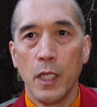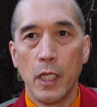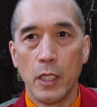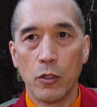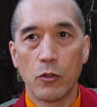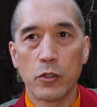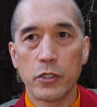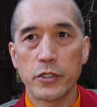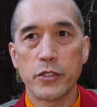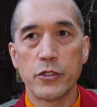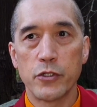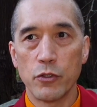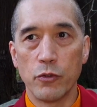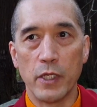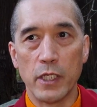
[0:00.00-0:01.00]
In order to
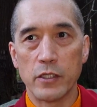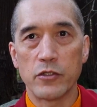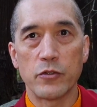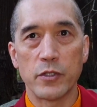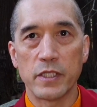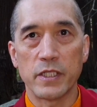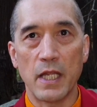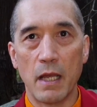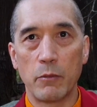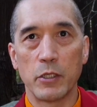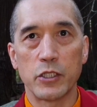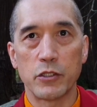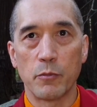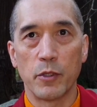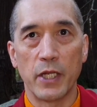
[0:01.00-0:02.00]
do this, to
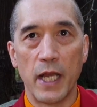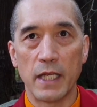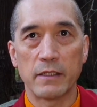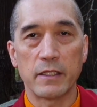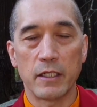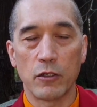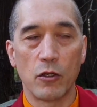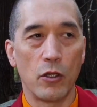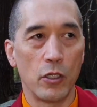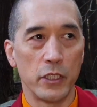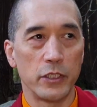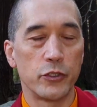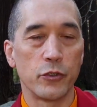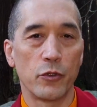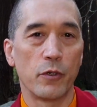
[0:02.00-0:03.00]
establish a monastic
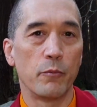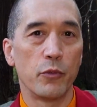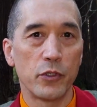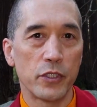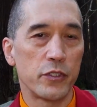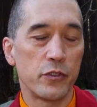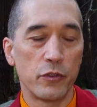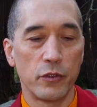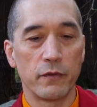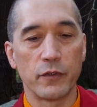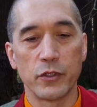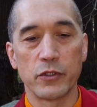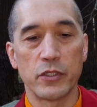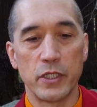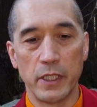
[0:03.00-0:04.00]
college or a Buddhist
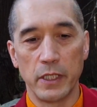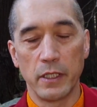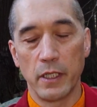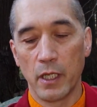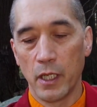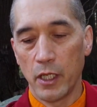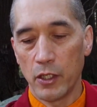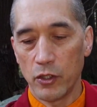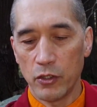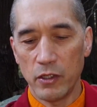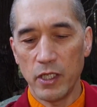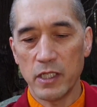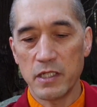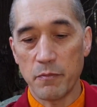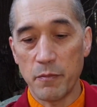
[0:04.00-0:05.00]
university, you
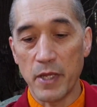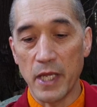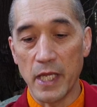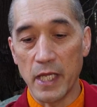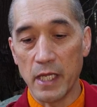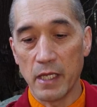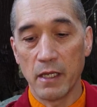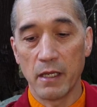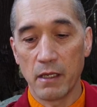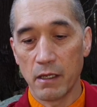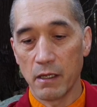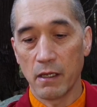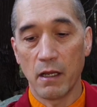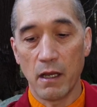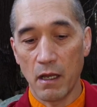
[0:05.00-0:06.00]
need to be
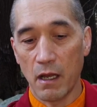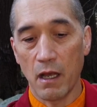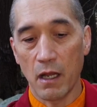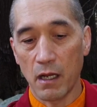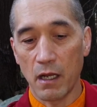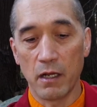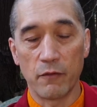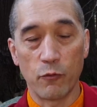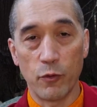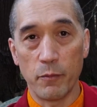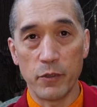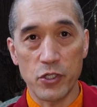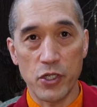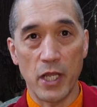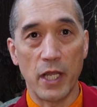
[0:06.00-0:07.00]
a kind of
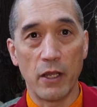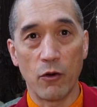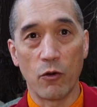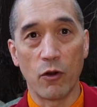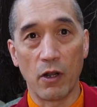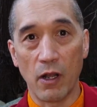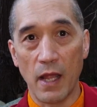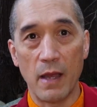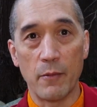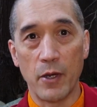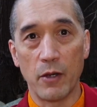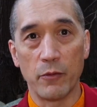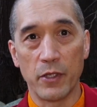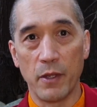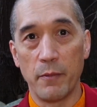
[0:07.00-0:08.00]
Rinpoche or a Lama
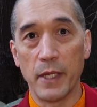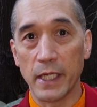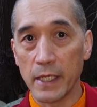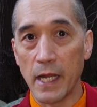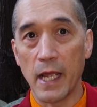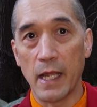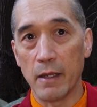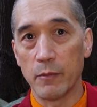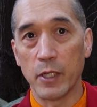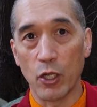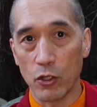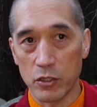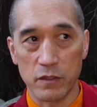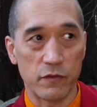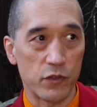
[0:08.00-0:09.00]
with a big name and
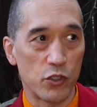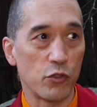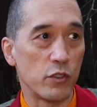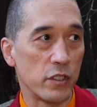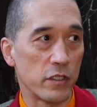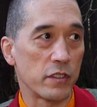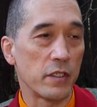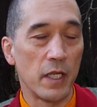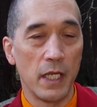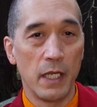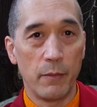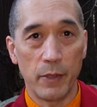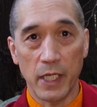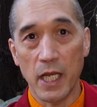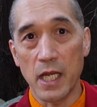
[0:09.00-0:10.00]
lots of students,
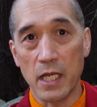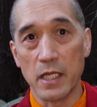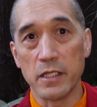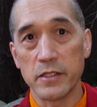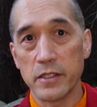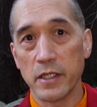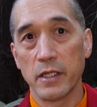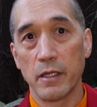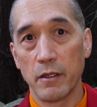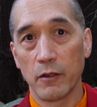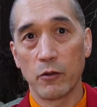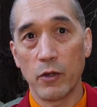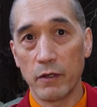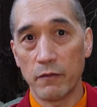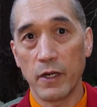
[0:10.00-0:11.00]
because,
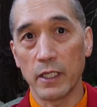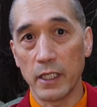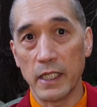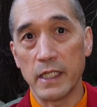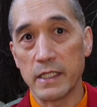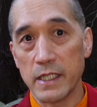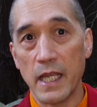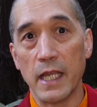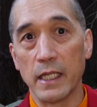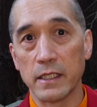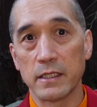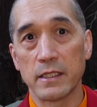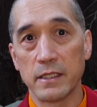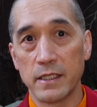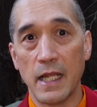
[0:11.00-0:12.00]
quite frankly, it
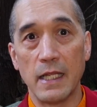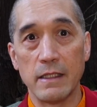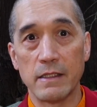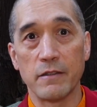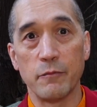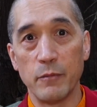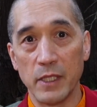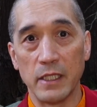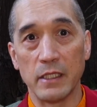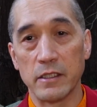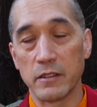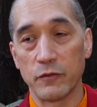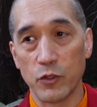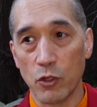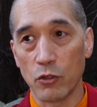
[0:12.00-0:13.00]
takes tens of millions
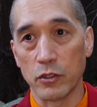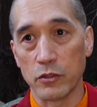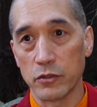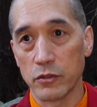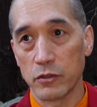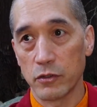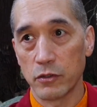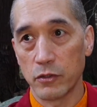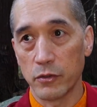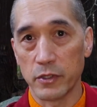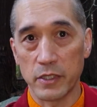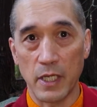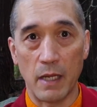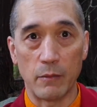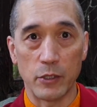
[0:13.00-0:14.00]
of dollars to
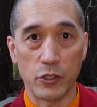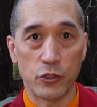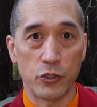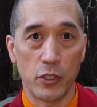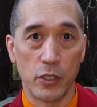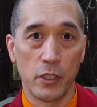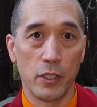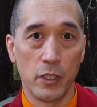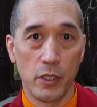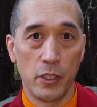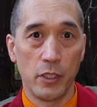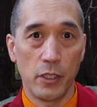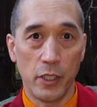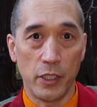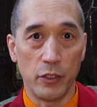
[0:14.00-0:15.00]
establish
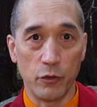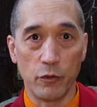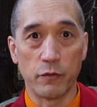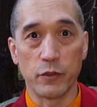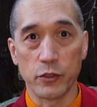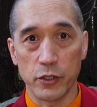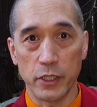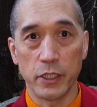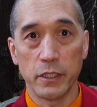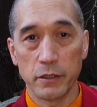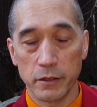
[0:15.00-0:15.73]
a university.